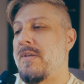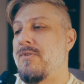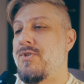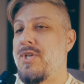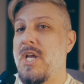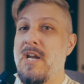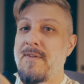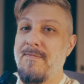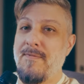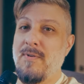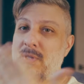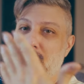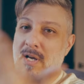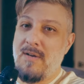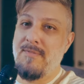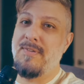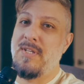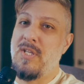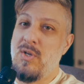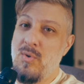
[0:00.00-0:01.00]
Jennifer
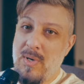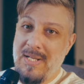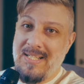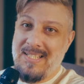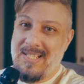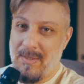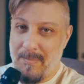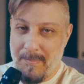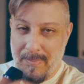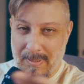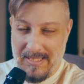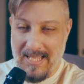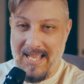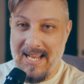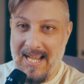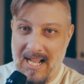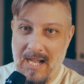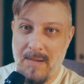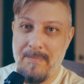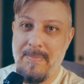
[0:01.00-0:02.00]
Love Hewitt complaining